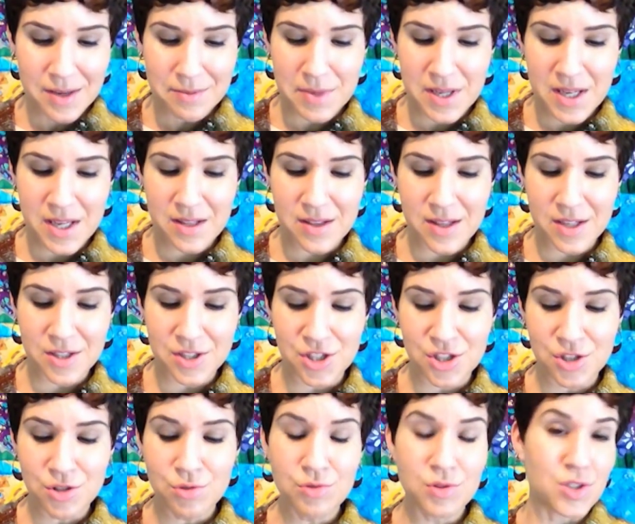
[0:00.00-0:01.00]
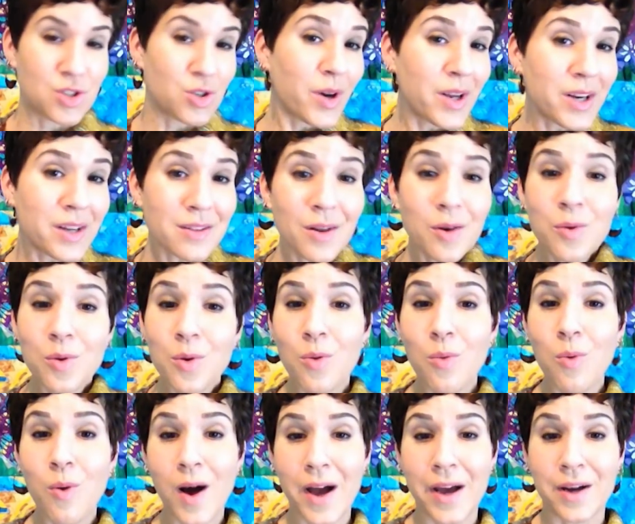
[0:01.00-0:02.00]
mean that you join a local
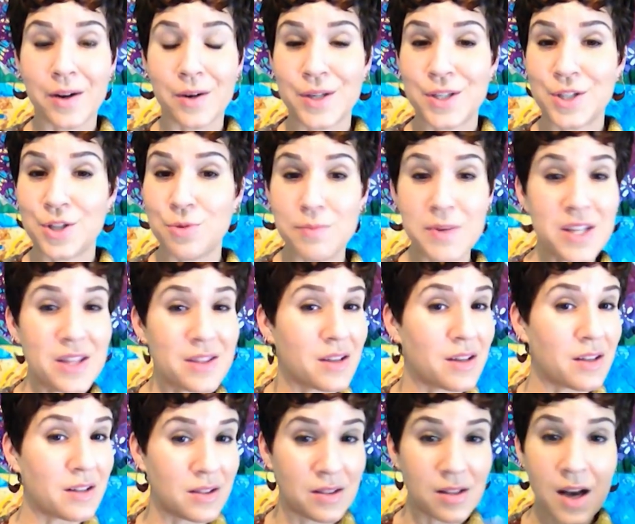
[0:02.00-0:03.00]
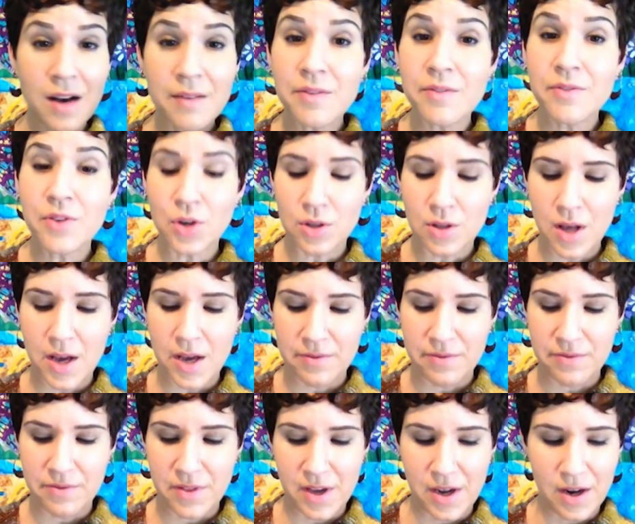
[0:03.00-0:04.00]
choir and you meet the love of your life
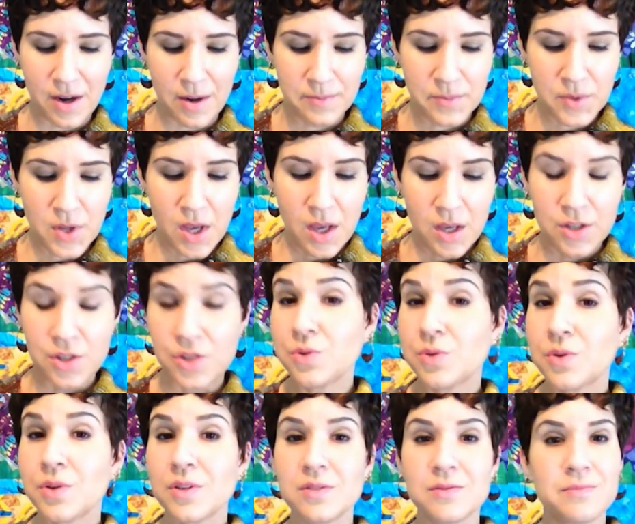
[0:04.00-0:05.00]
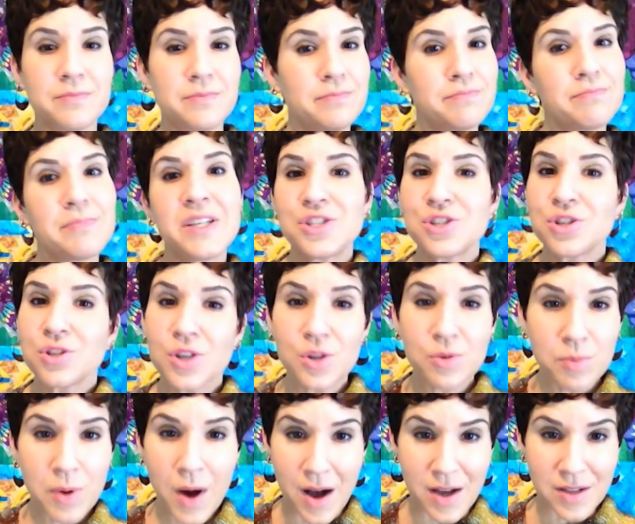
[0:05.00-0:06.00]
there. You could meet your new
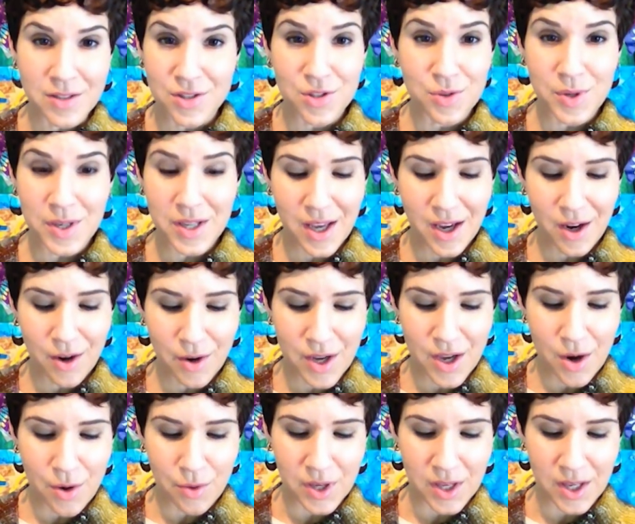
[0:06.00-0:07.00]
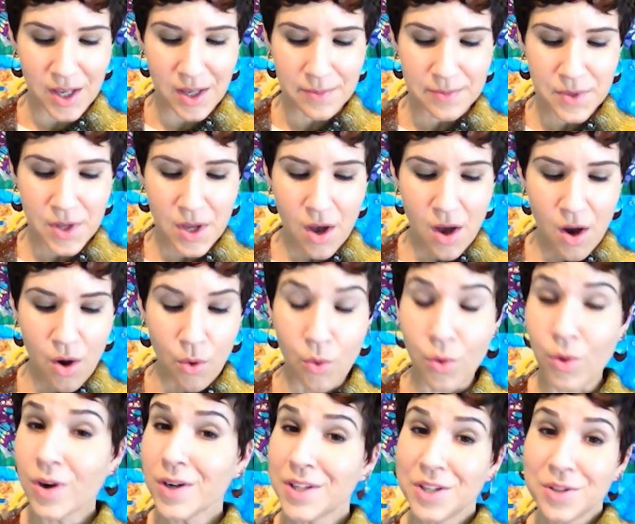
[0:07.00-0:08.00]
boss doing karaoke.
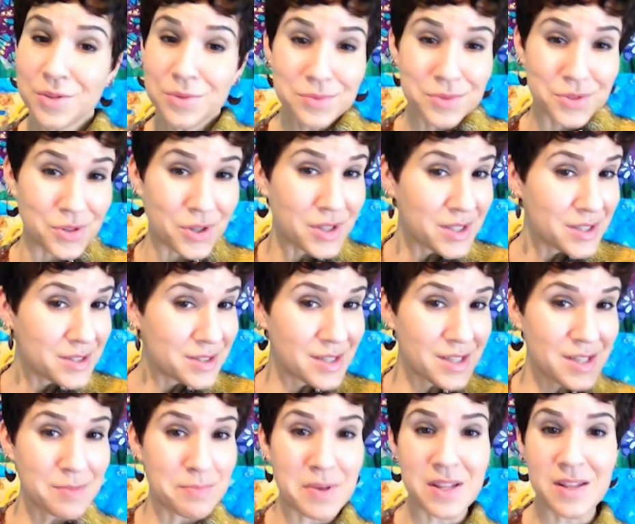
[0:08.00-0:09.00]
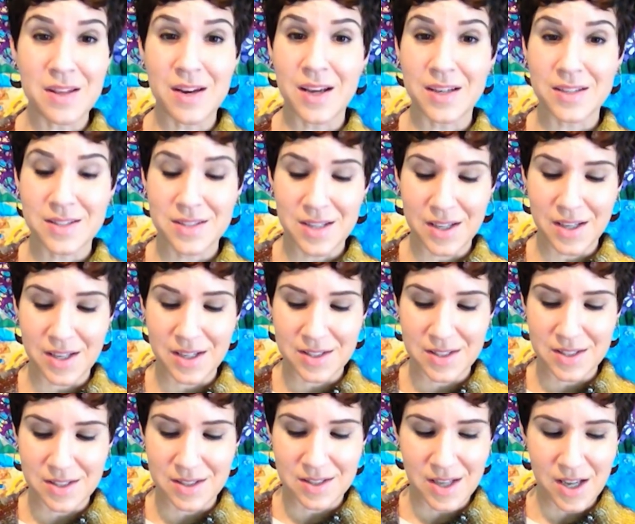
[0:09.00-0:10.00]
Or you could indeed be the next singing
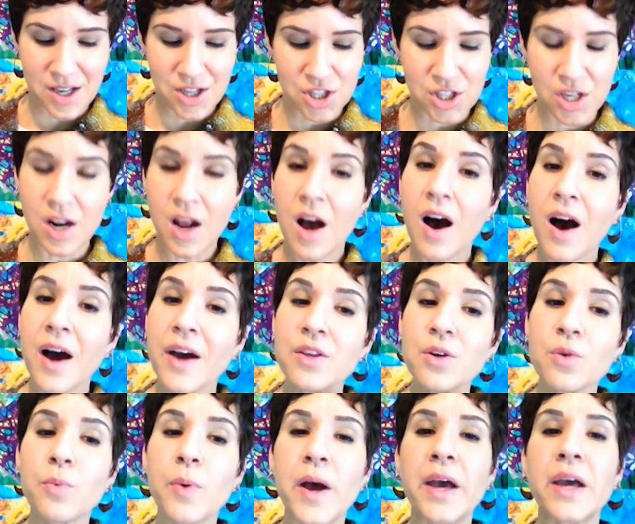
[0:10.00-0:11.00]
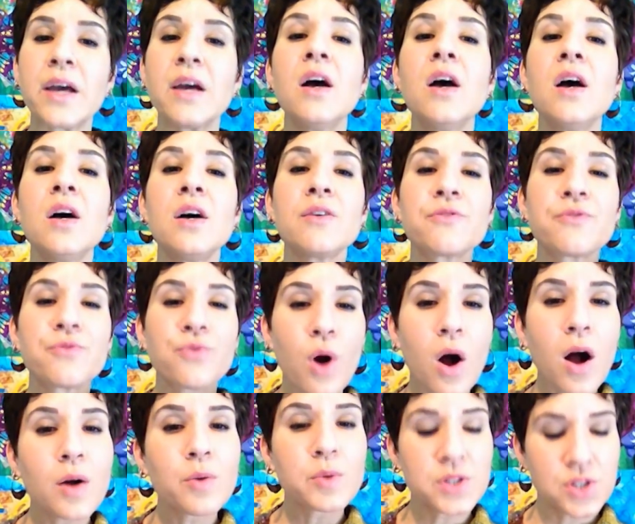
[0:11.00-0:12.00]
sensation. Either way,
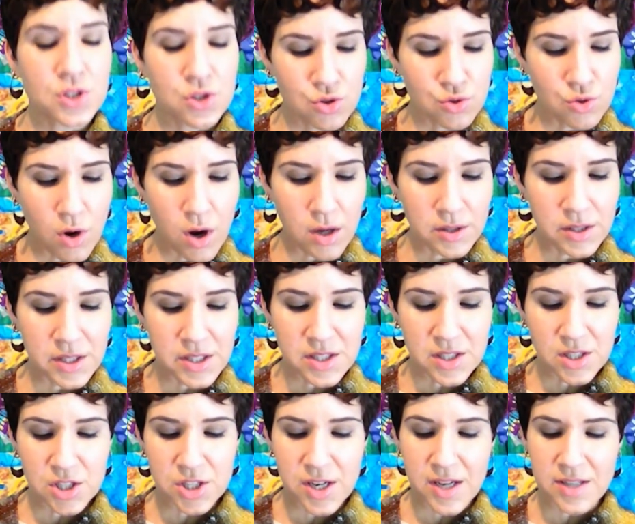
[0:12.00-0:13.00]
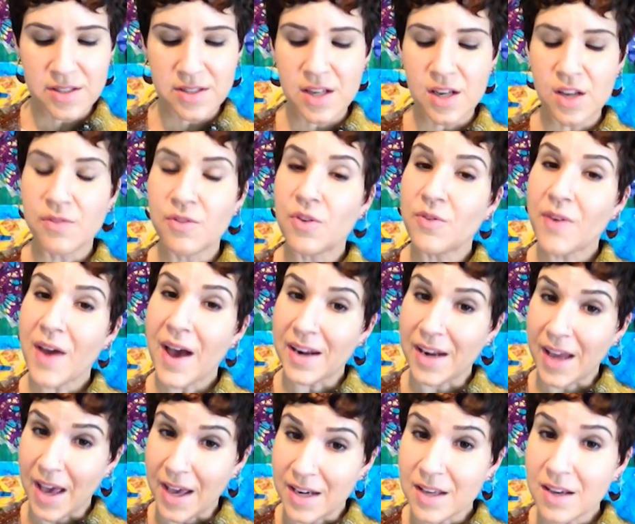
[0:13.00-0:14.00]
Frog would strongly suggest that if you've had
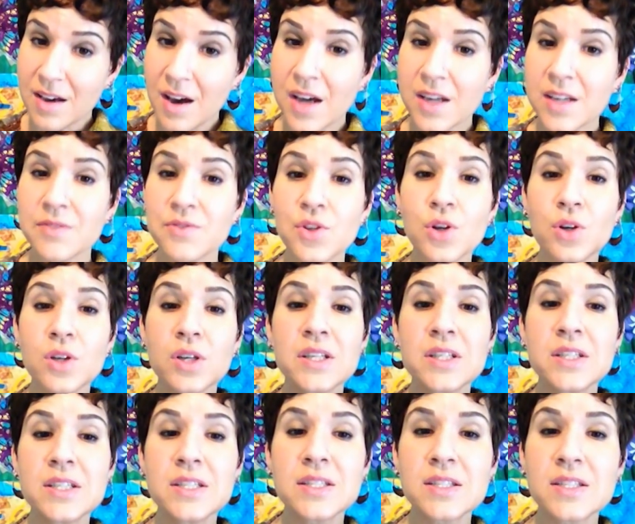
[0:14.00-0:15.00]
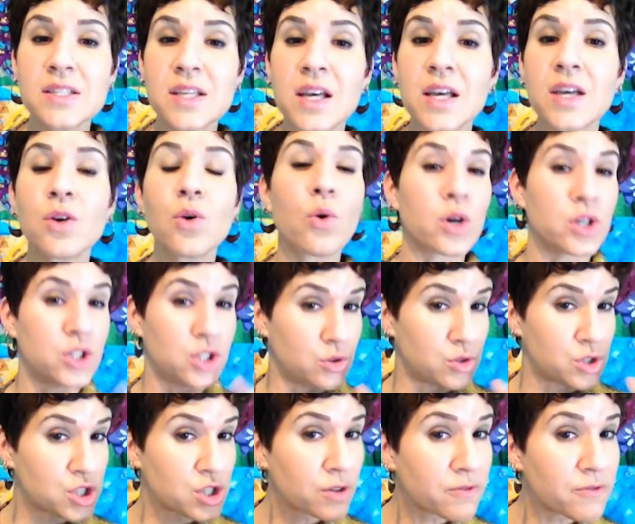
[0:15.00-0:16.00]
any kind of yearning to sing or
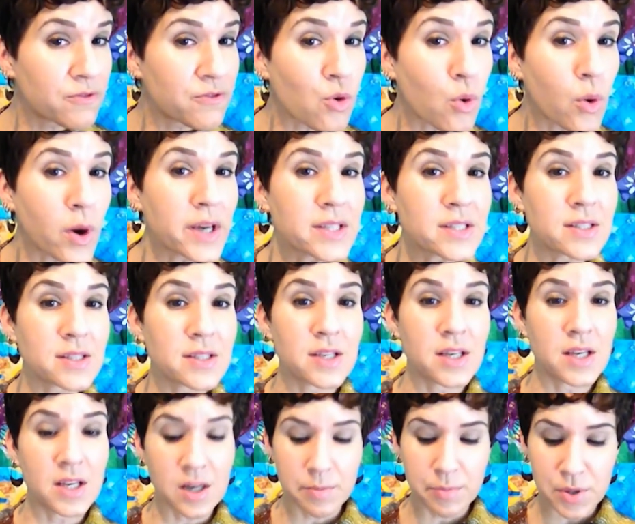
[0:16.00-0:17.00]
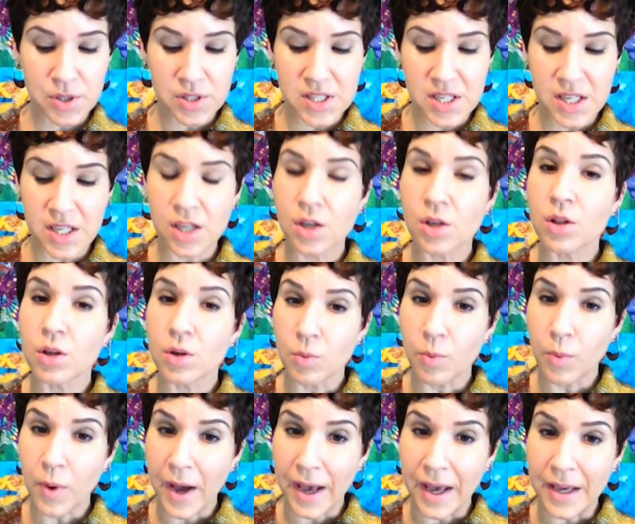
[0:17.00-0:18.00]
use your voice in a particular
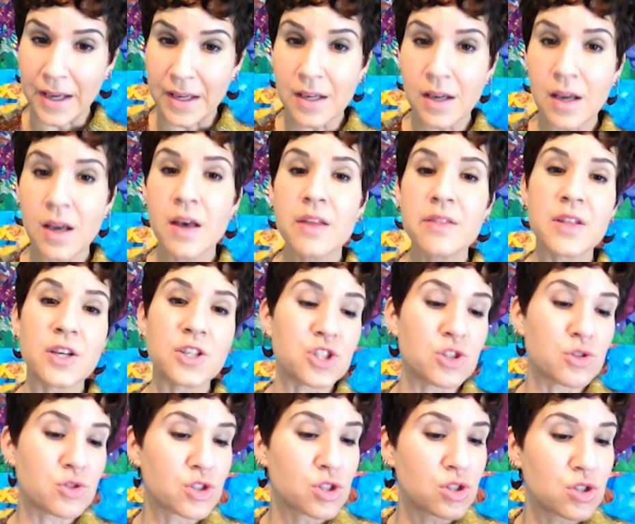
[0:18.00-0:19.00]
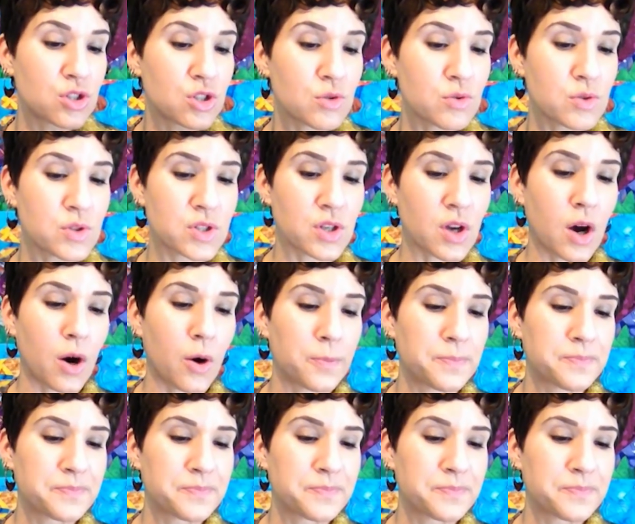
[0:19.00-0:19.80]
way, that you should do so.